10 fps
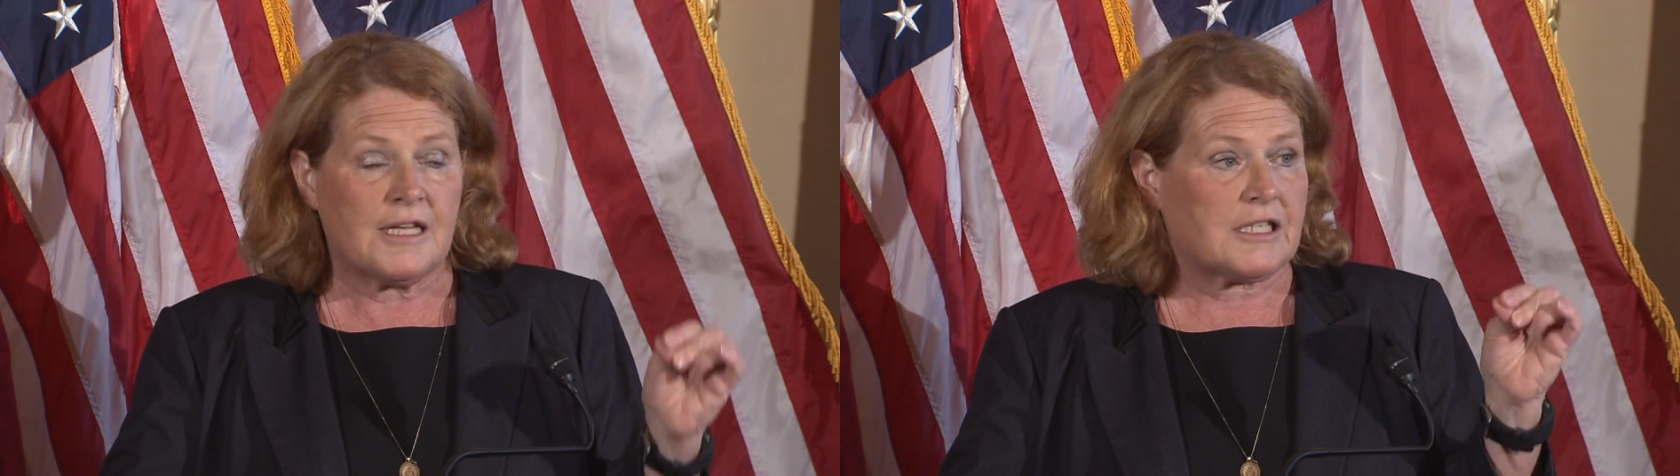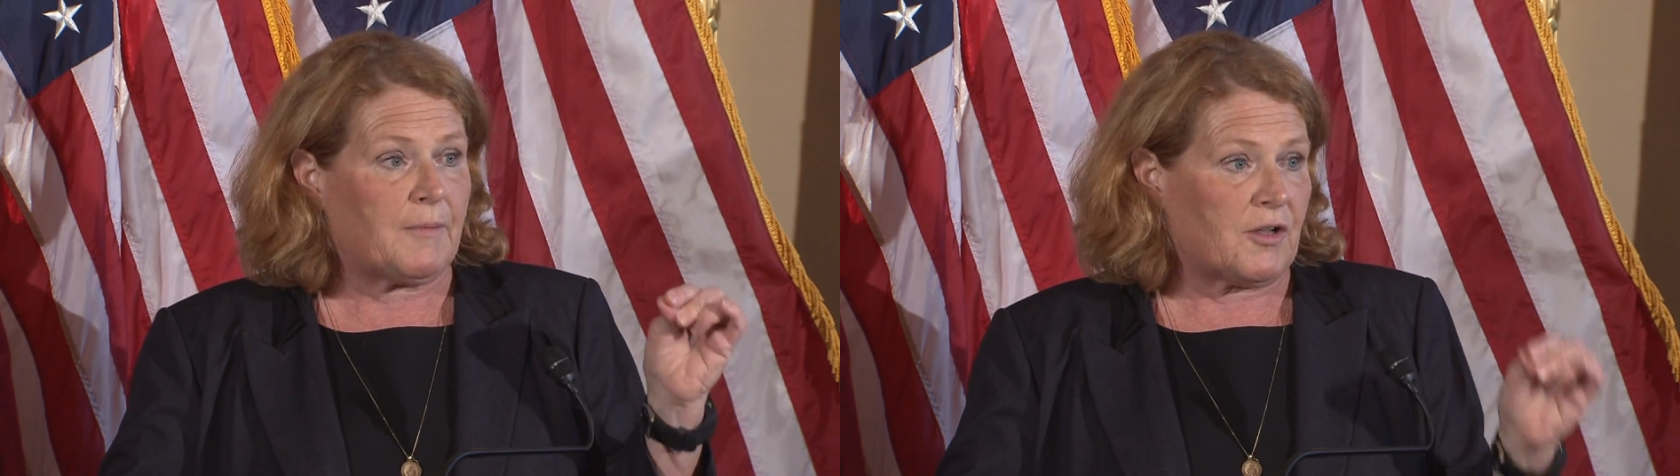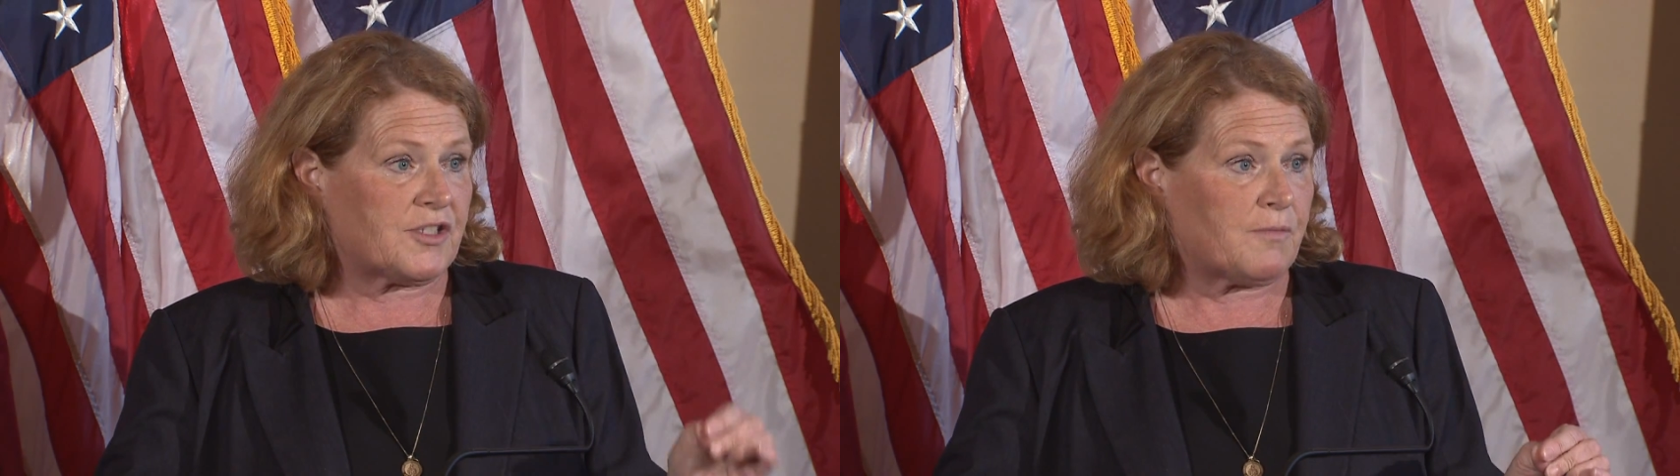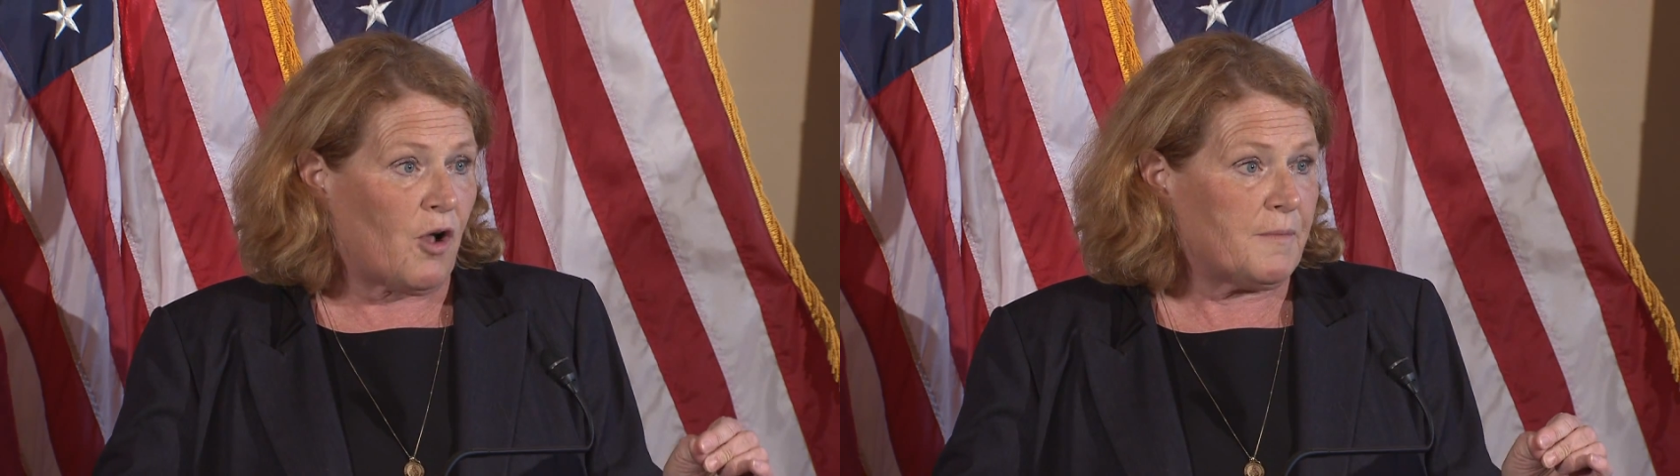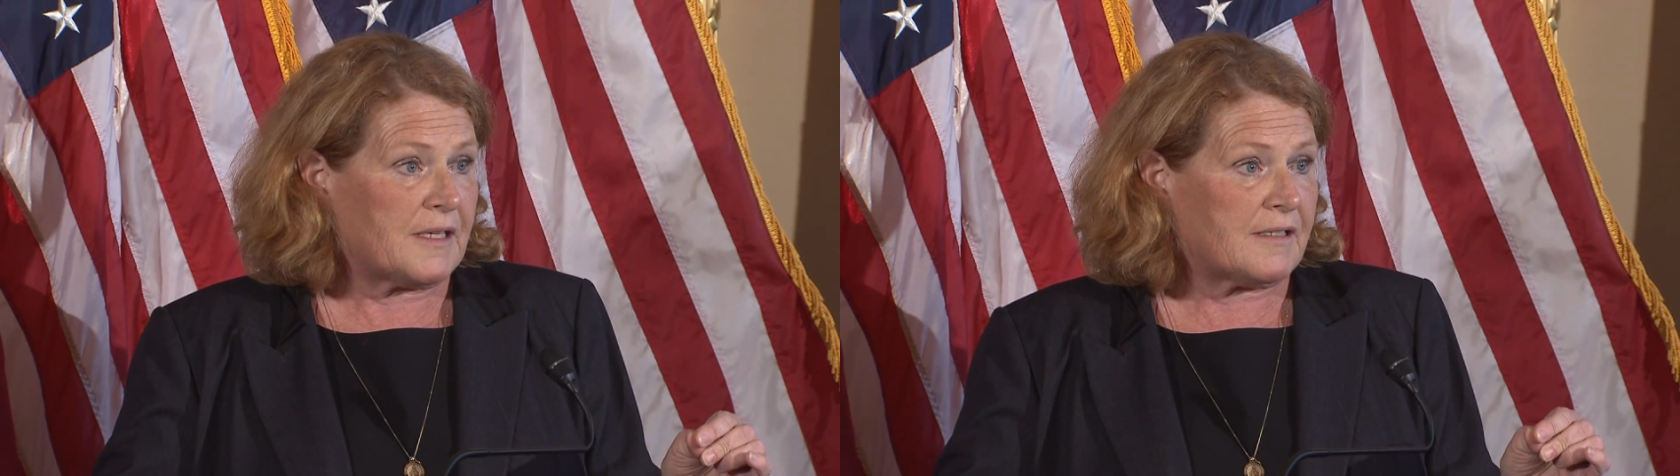It's about
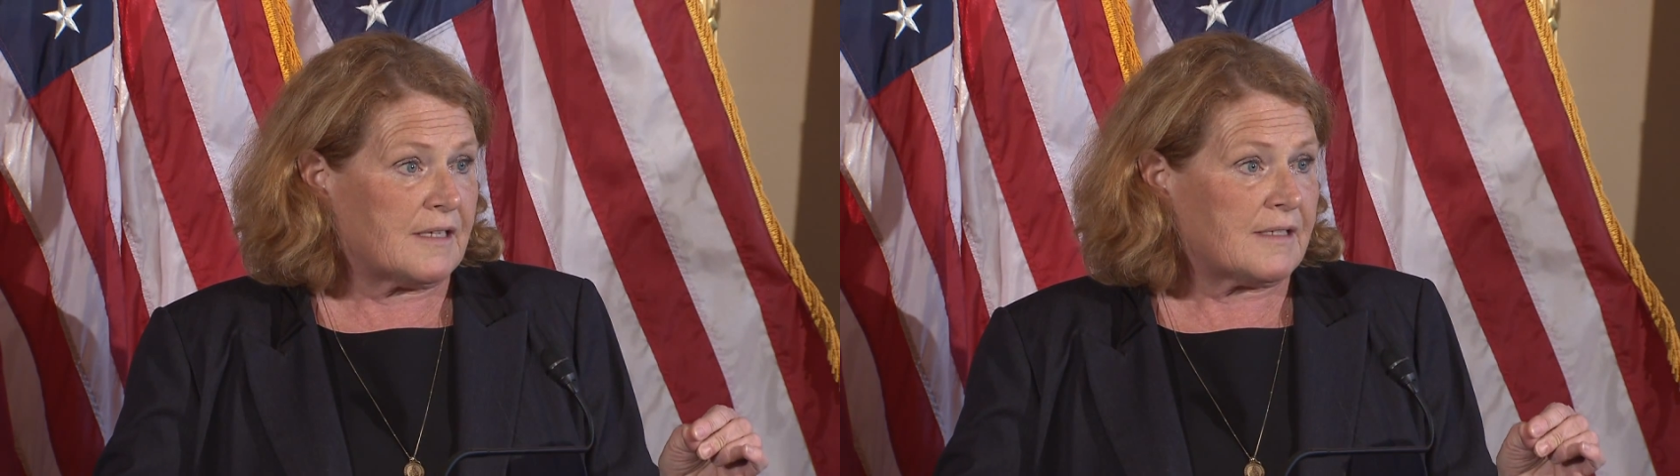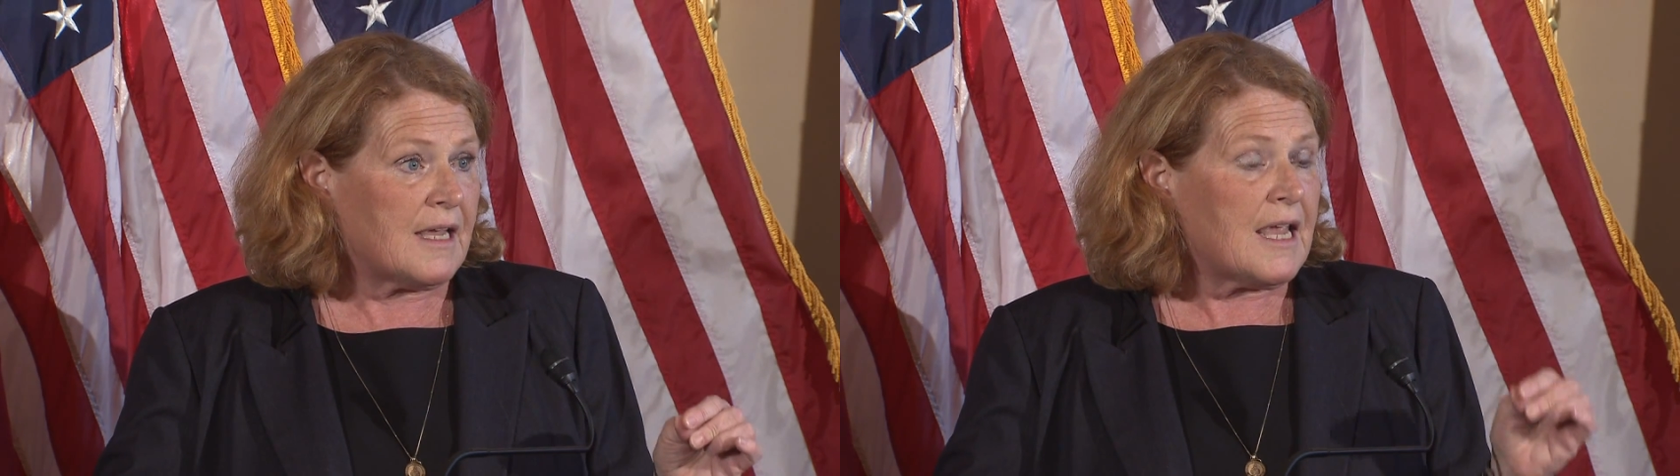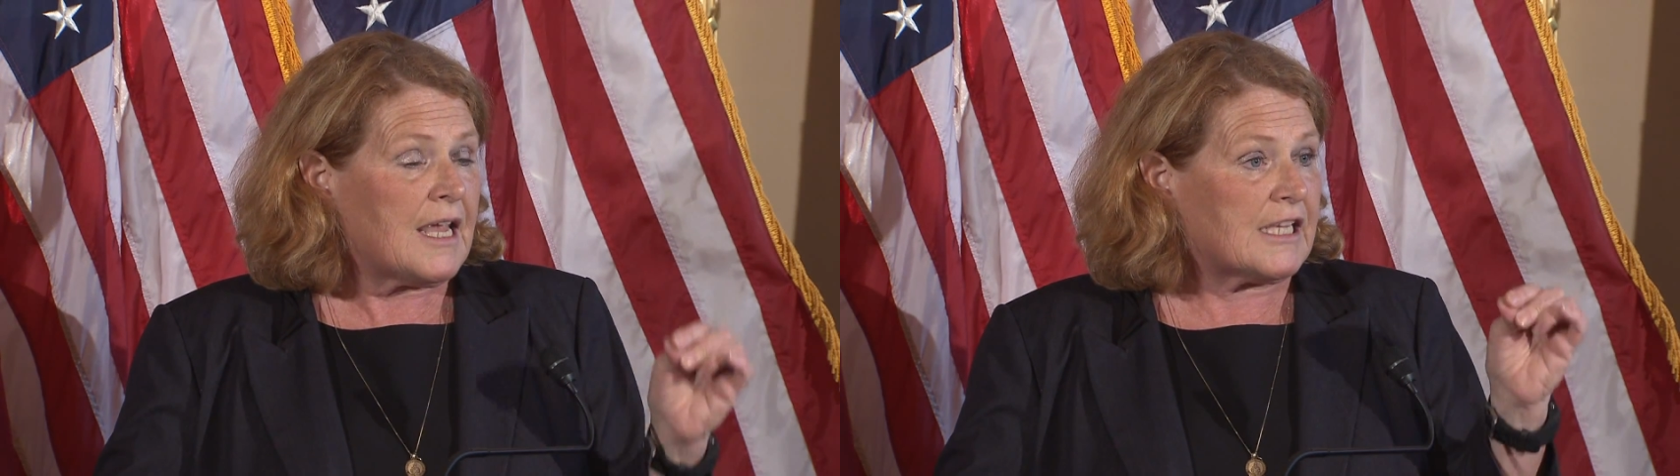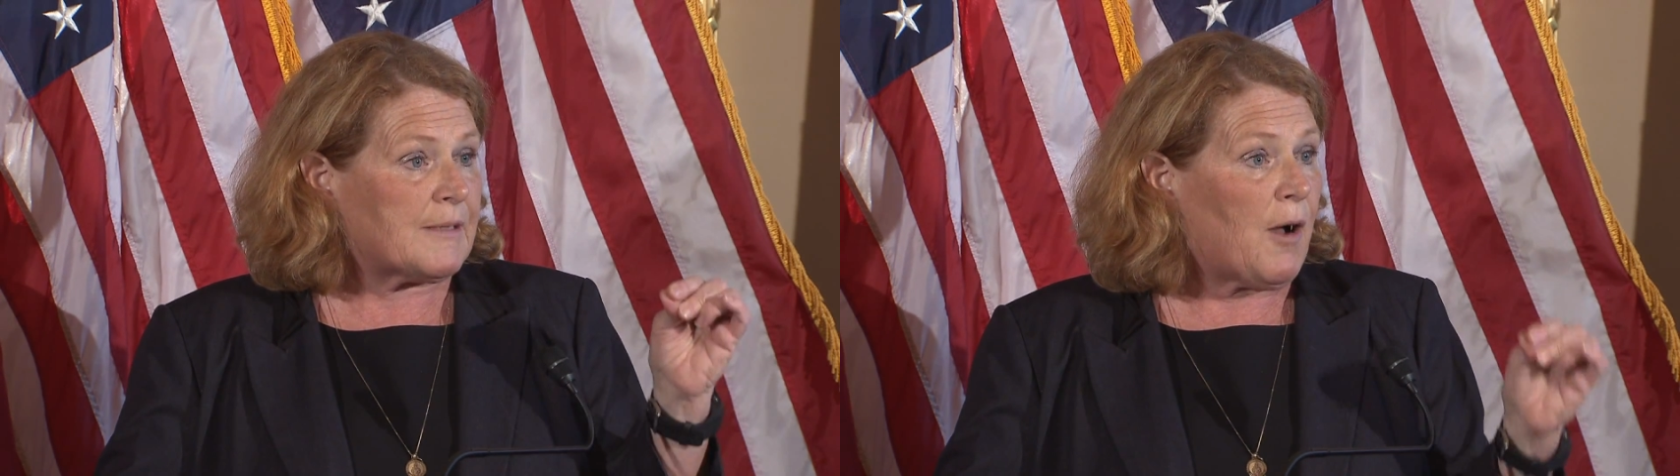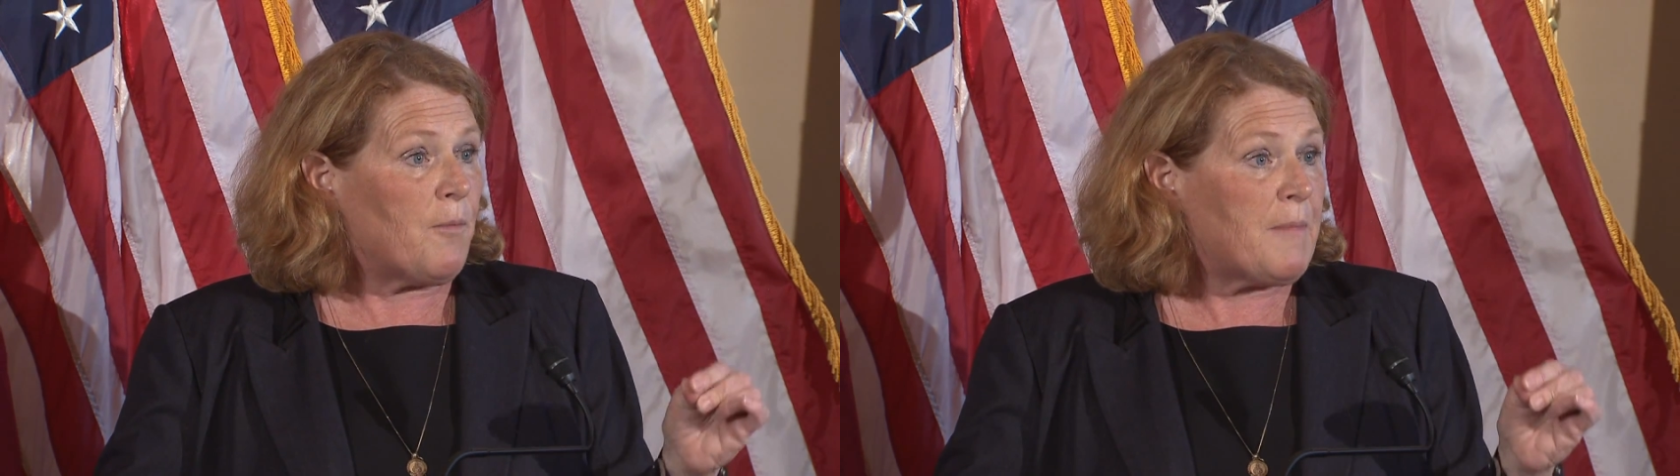small business. It's
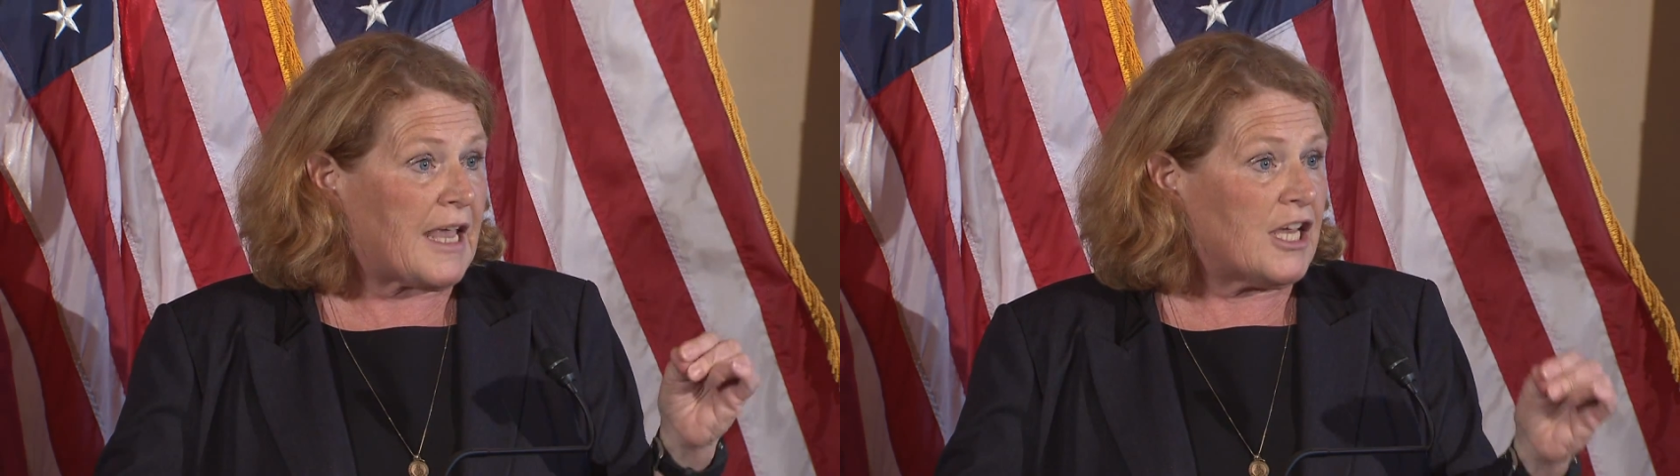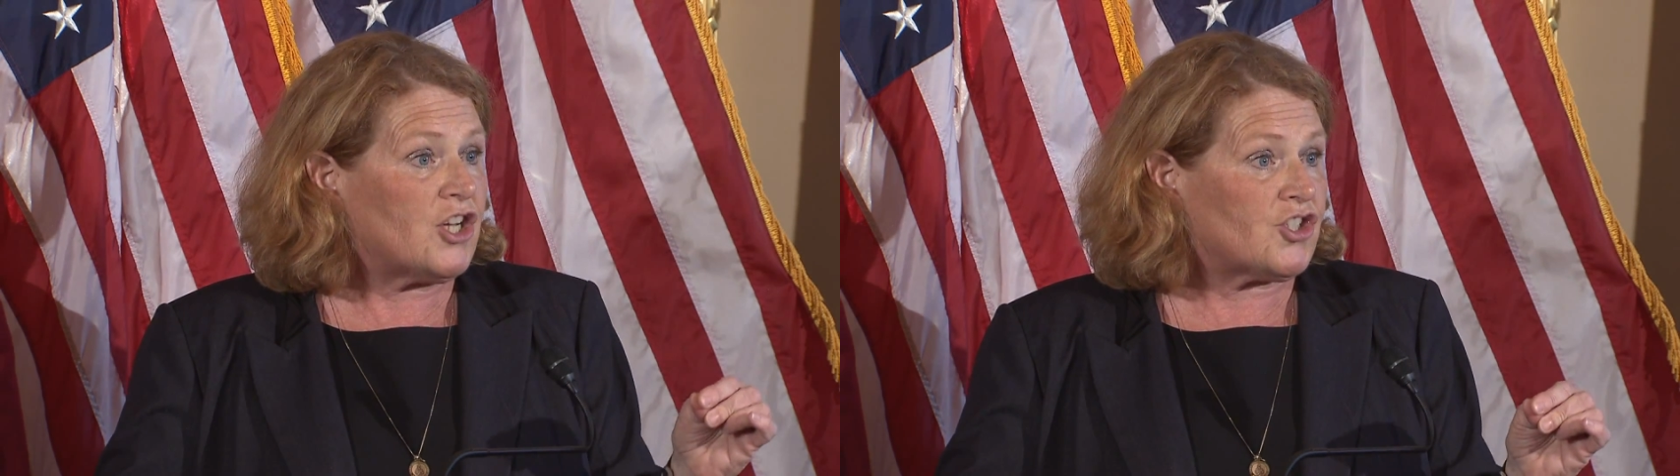about making